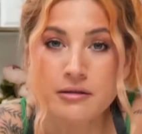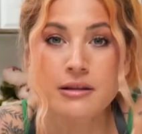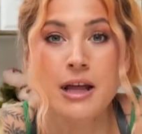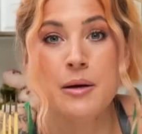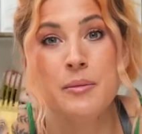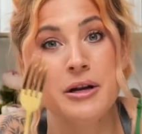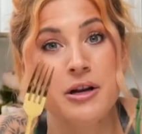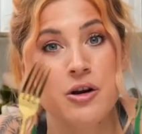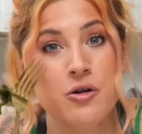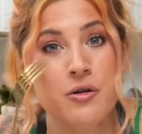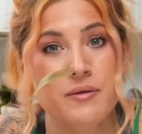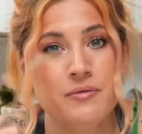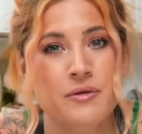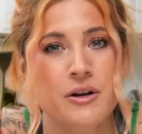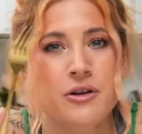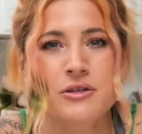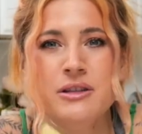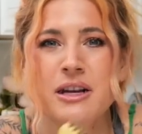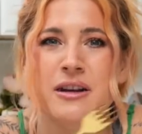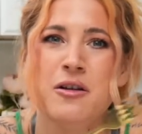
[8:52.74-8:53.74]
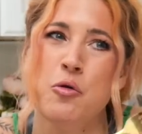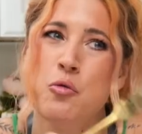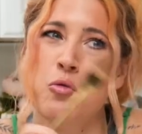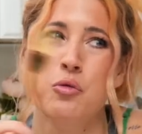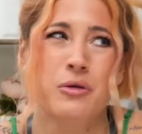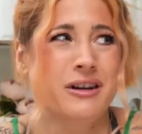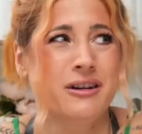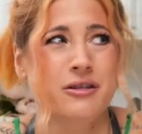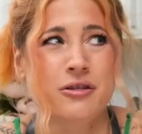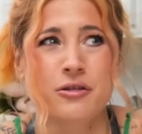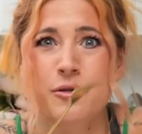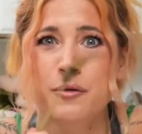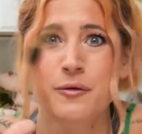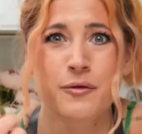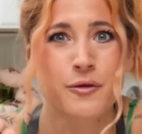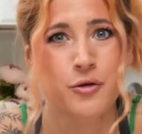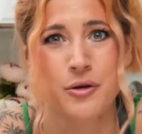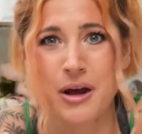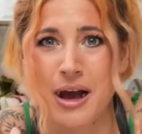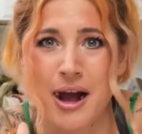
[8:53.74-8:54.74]
Let me know if there's like a weird
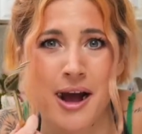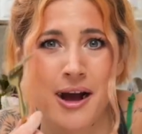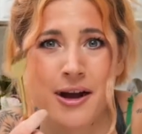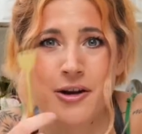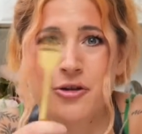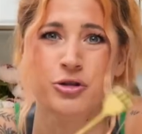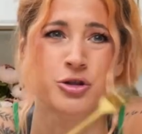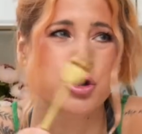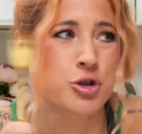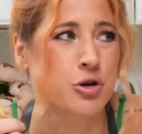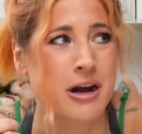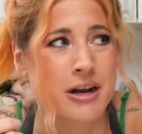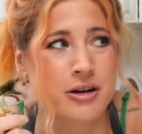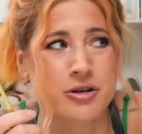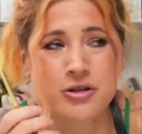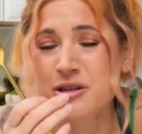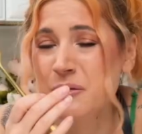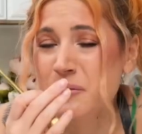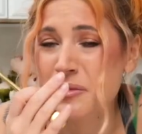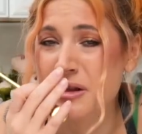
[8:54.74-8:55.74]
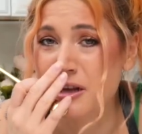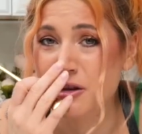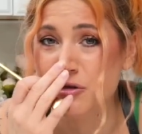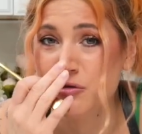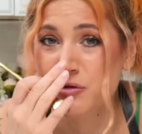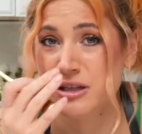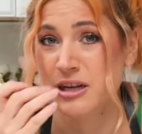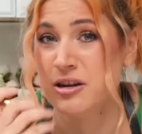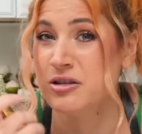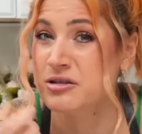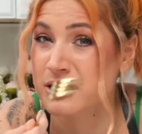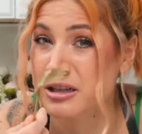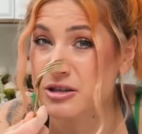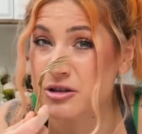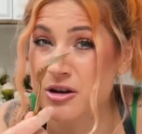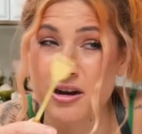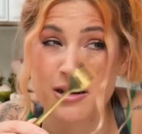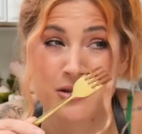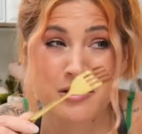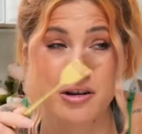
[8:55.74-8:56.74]
food hack or trend or something that you see on
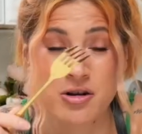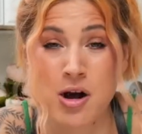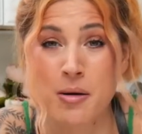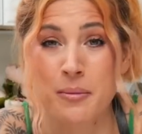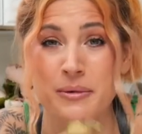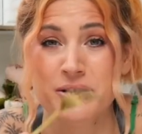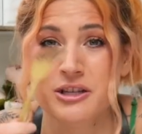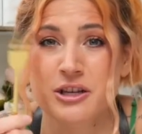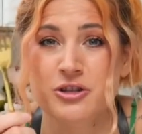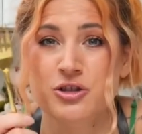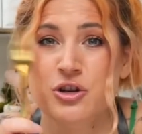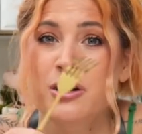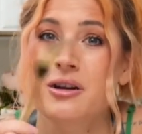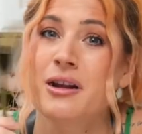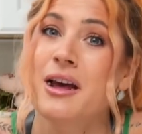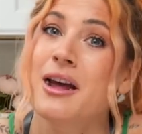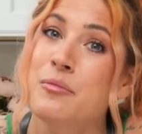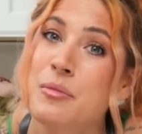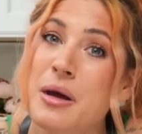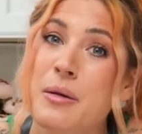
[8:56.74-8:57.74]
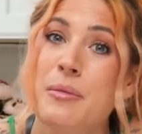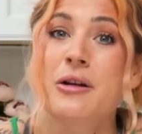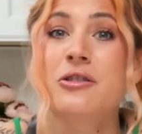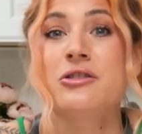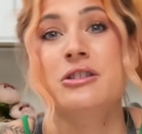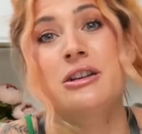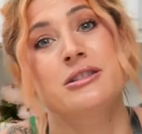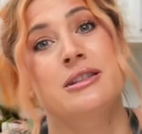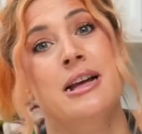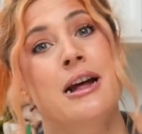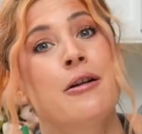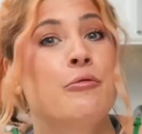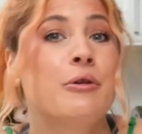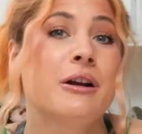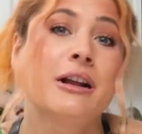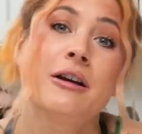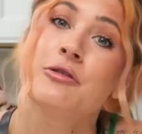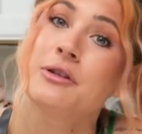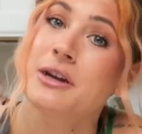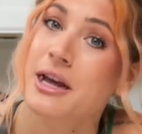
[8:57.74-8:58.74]
TikTok in the comment section, and maybe I'll test that
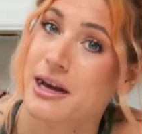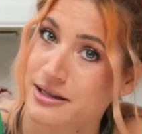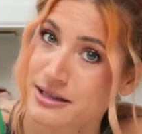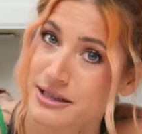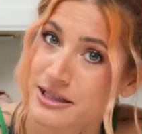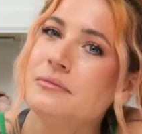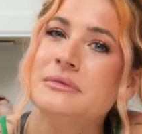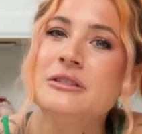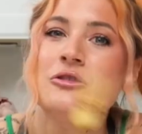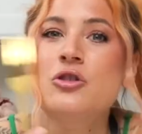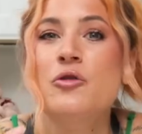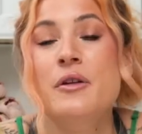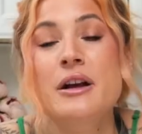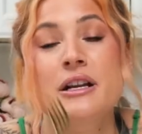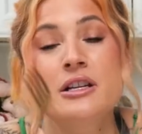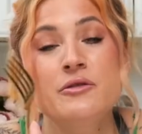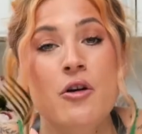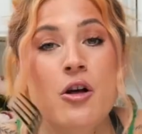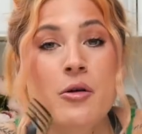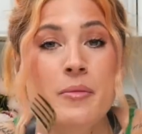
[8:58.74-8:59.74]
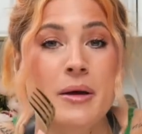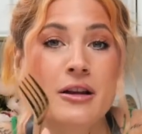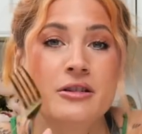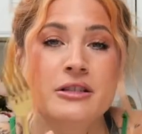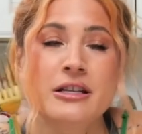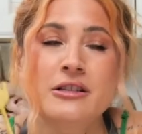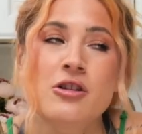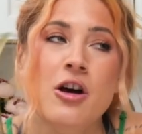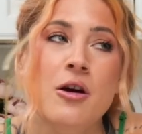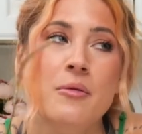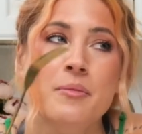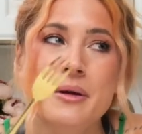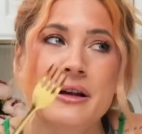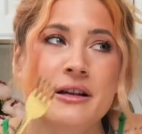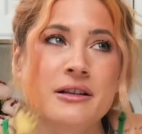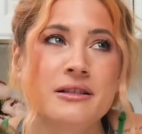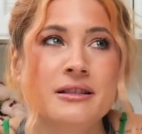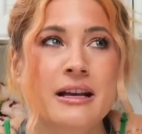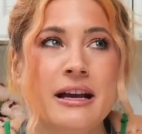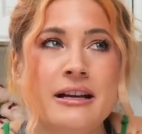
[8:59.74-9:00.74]
one out next. And don't forget to follow me on TikTok
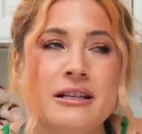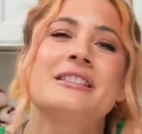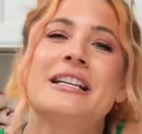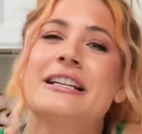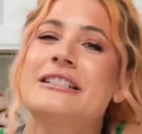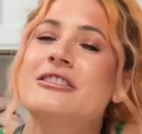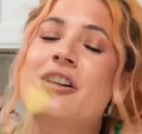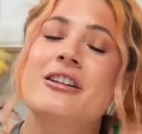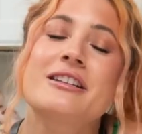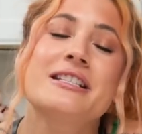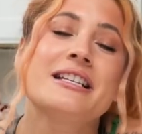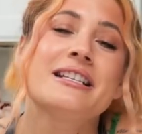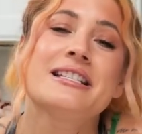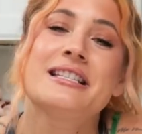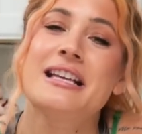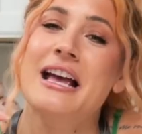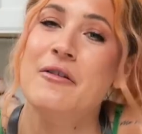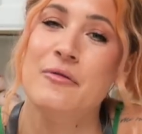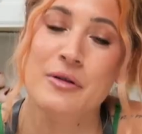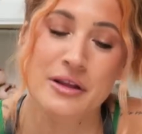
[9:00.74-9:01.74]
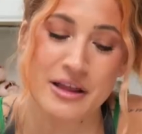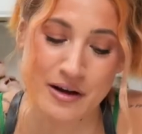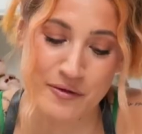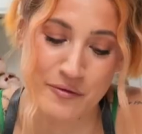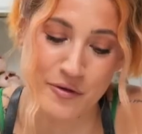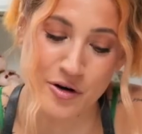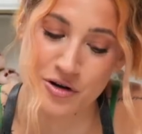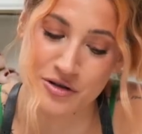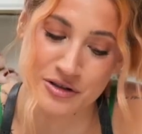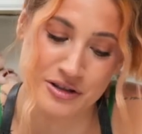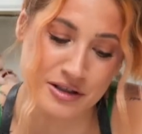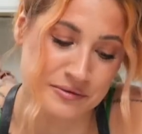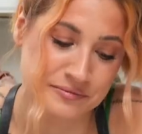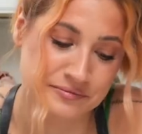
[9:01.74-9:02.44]
because like TikTok sees everything first.